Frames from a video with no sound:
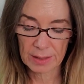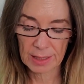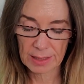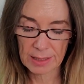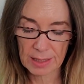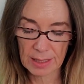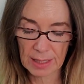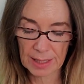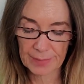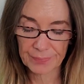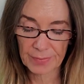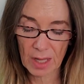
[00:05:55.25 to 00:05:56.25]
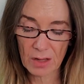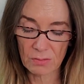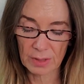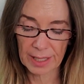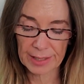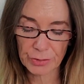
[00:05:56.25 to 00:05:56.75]
Let's see. Oh,
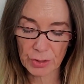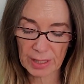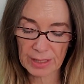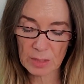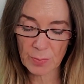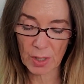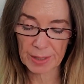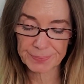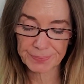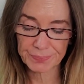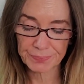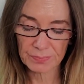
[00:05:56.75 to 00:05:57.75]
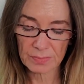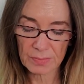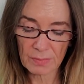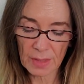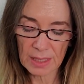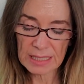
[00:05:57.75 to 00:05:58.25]
I underlined this part.
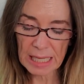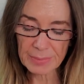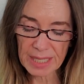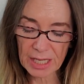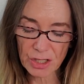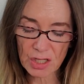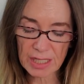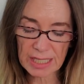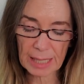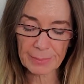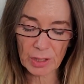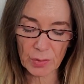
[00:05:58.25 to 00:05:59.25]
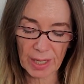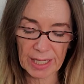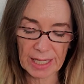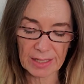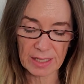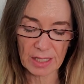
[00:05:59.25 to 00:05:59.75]
Temptations can be
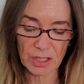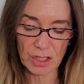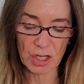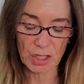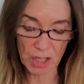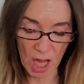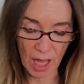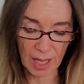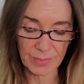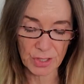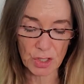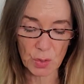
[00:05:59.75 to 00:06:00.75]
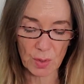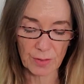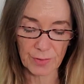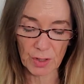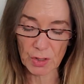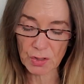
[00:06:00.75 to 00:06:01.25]
great at such times to
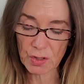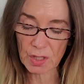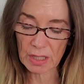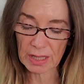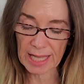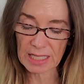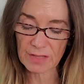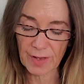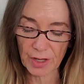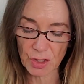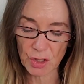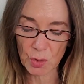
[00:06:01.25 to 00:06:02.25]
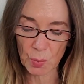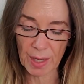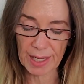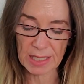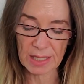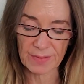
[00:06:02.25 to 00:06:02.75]
revert to the less functional
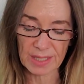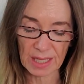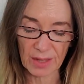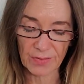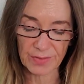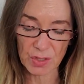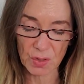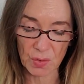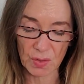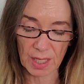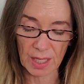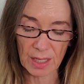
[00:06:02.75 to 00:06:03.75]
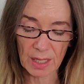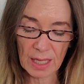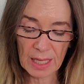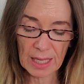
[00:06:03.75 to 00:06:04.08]
ways of self-soothing